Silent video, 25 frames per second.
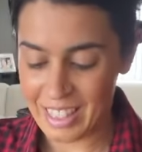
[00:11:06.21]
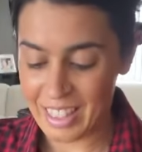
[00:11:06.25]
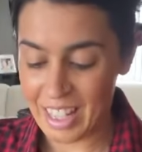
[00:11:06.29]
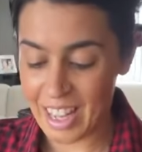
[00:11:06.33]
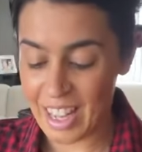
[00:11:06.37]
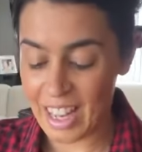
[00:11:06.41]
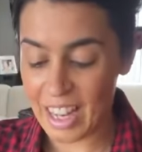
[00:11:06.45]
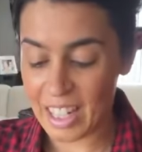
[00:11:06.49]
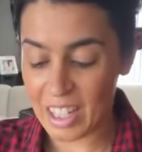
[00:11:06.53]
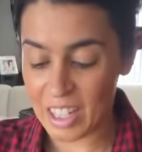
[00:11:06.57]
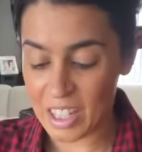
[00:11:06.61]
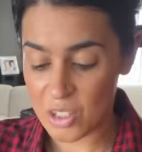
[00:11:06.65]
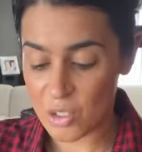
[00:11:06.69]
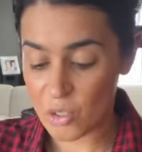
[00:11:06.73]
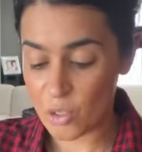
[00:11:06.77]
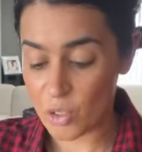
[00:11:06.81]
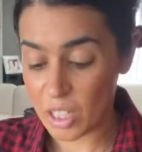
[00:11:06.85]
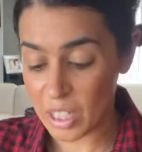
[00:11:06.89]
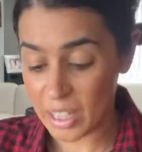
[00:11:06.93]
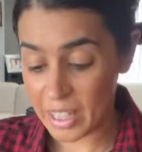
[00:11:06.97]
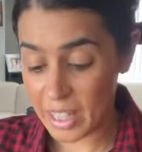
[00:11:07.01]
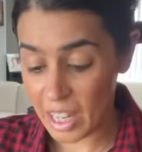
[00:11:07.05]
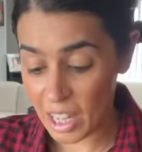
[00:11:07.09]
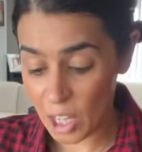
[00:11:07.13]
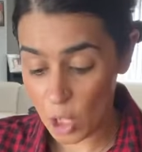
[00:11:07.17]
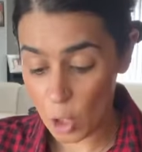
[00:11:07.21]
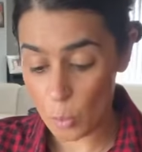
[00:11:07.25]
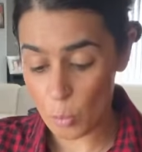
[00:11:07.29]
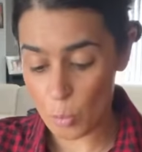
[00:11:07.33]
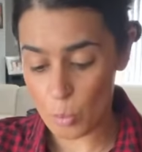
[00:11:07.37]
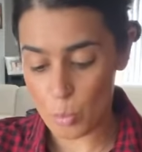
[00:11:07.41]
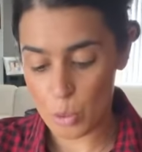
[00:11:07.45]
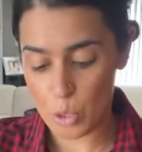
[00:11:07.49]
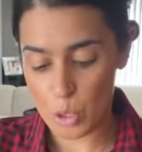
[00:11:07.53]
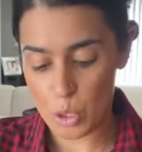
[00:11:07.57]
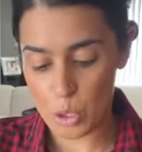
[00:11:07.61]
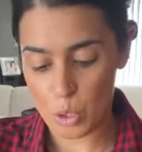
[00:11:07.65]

that egg has really helped